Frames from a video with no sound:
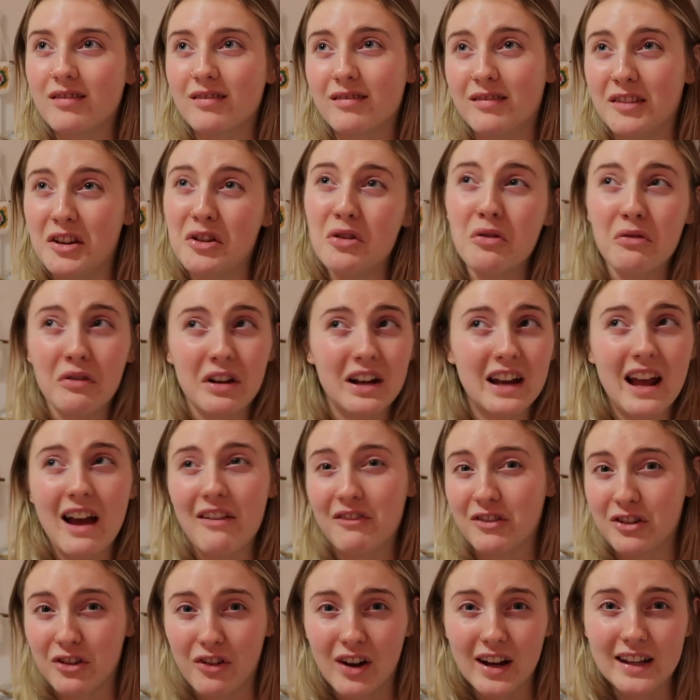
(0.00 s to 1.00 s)
you're not really
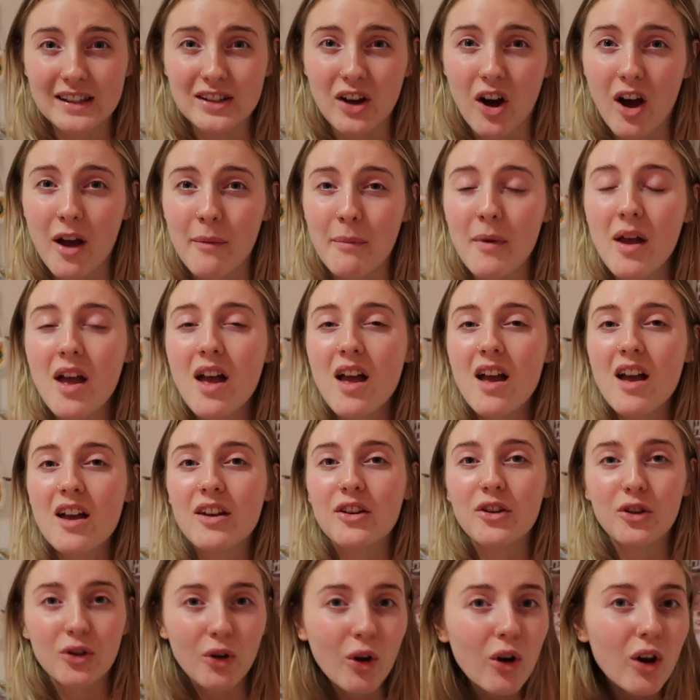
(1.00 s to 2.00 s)
having a great time,
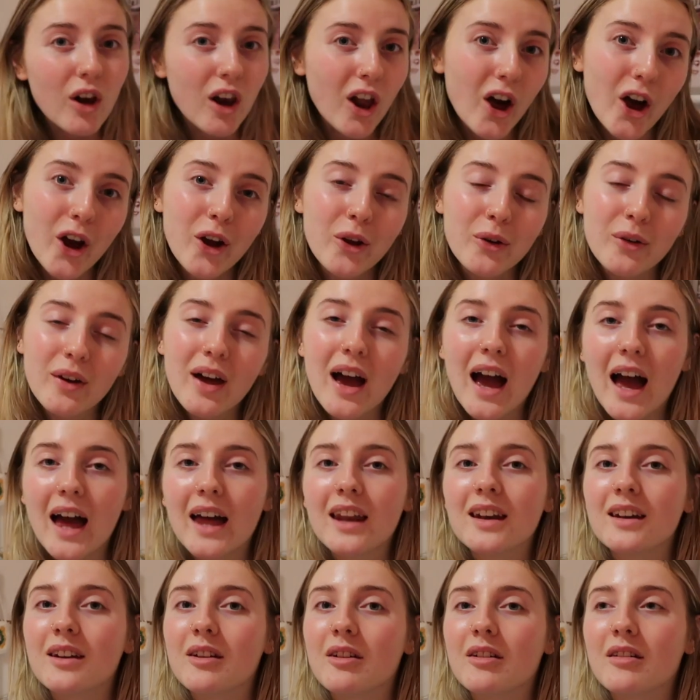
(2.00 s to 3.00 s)
you're not alone.
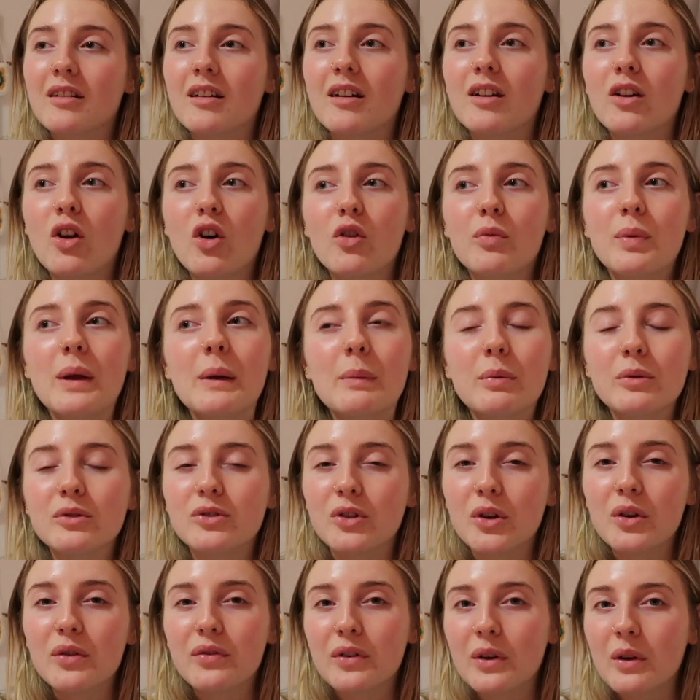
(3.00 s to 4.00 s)
And a lot of people
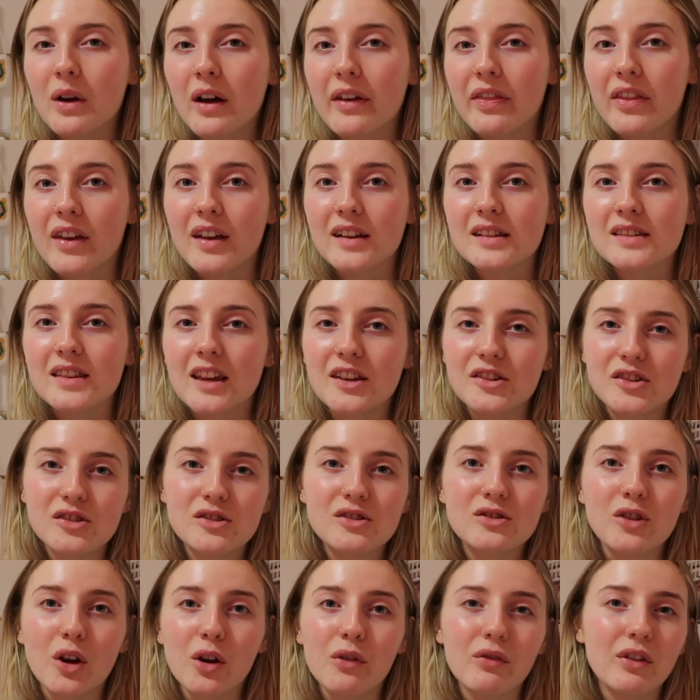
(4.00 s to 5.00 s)
do feel like this. They
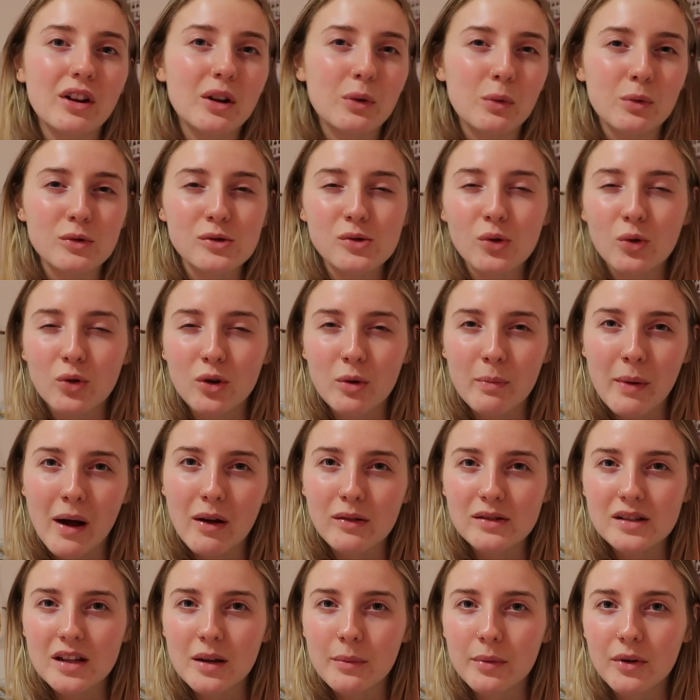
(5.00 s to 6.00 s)
just don't really want to talk
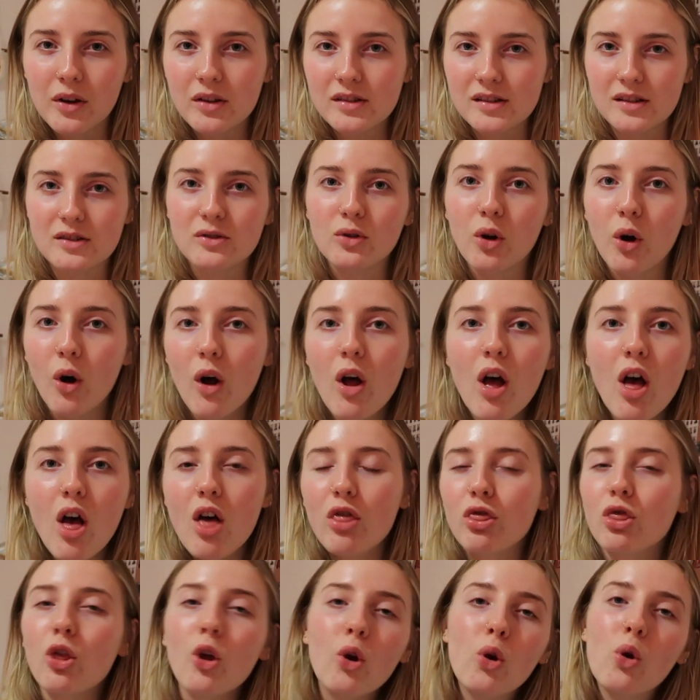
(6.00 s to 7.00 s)
about it because it's not
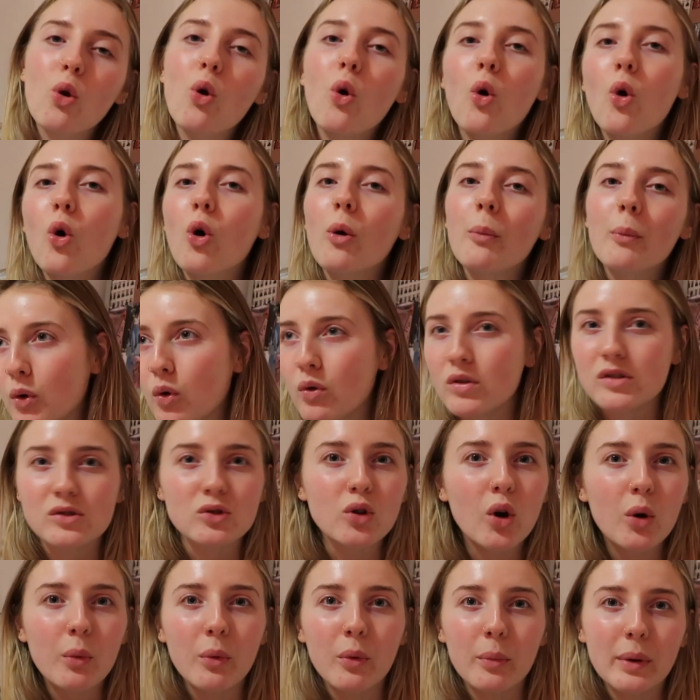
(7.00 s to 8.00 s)
the norm, or it's
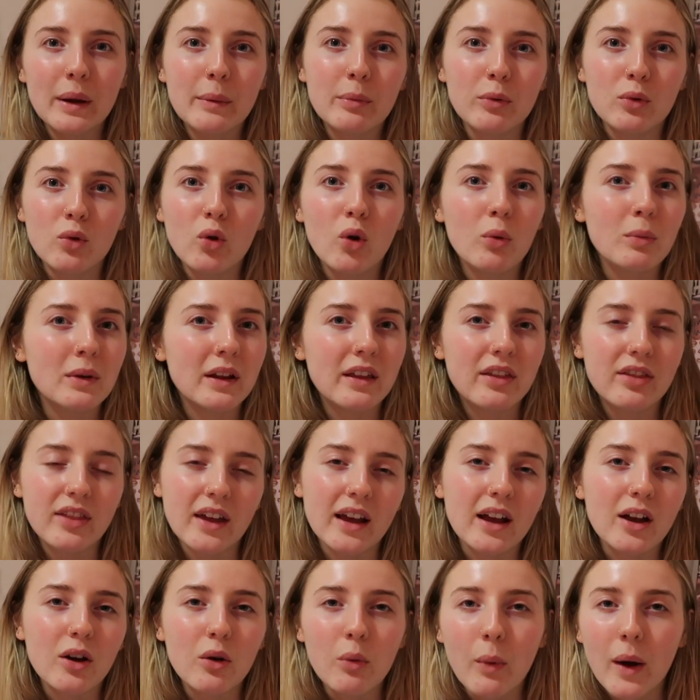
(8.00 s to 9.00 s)
not what people normally
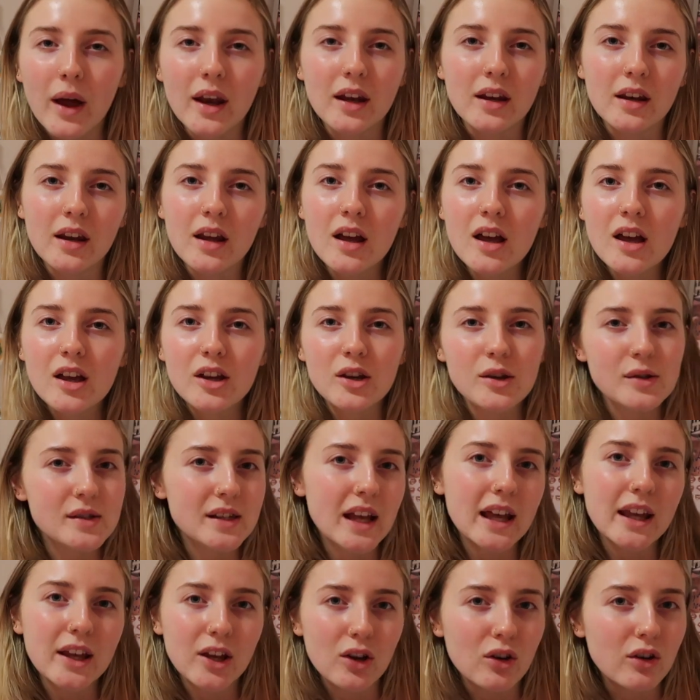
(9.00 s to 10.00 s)
think when you
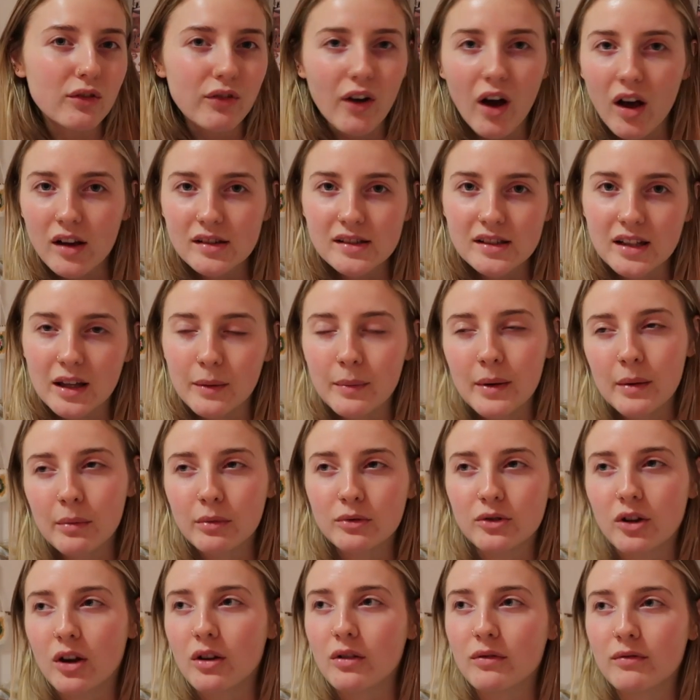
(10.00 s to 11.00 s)
say university.
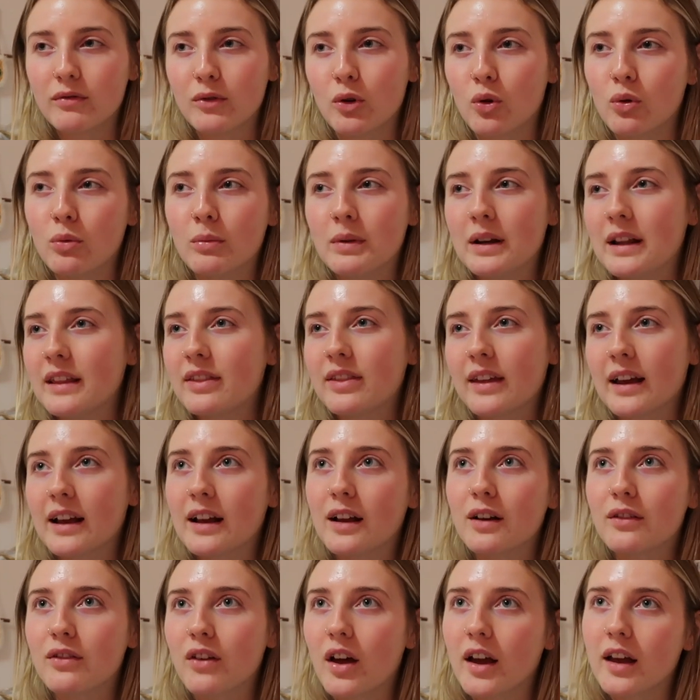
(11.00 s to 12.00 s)
People don't normally
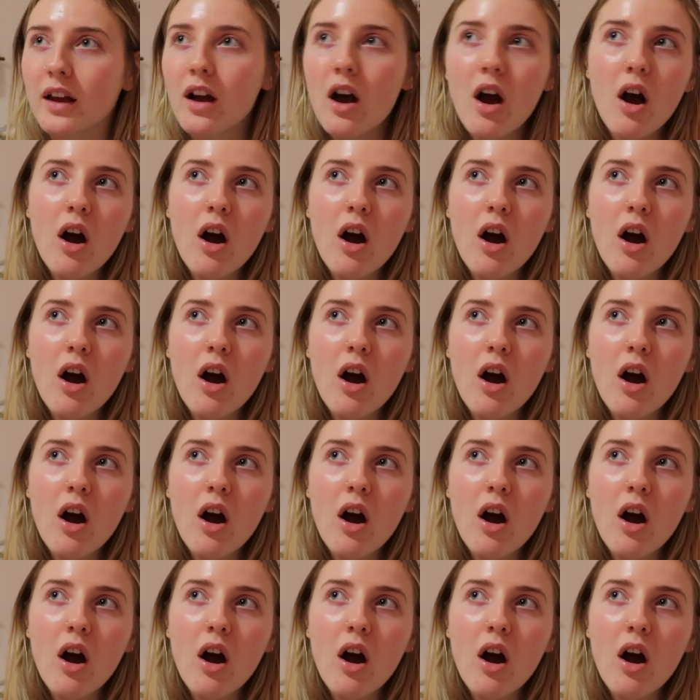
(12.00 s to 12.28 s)
think of like,